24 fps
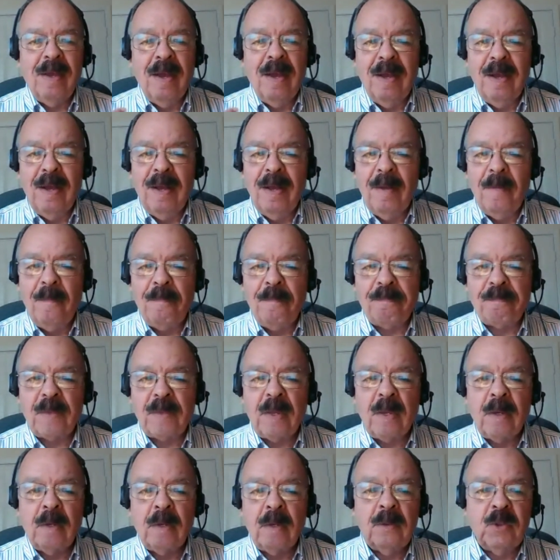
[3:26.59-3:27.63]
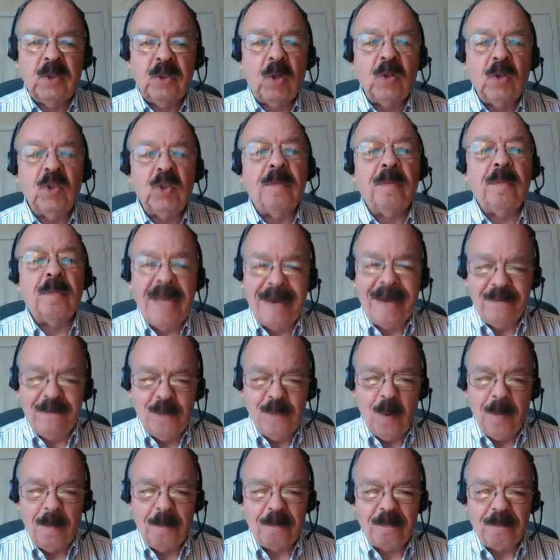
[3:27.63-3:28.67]
um, social
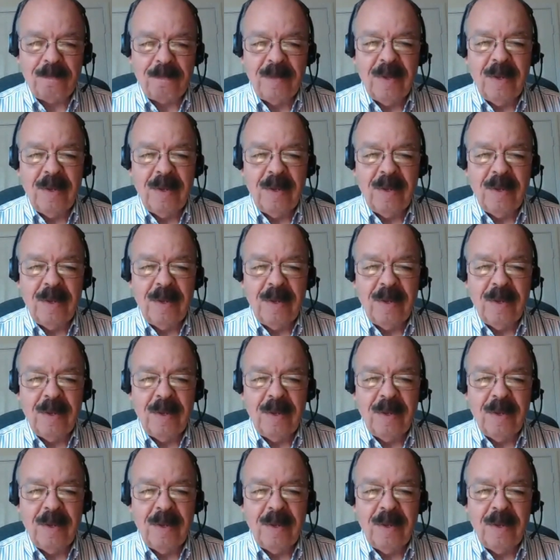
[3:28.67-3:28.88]
platform.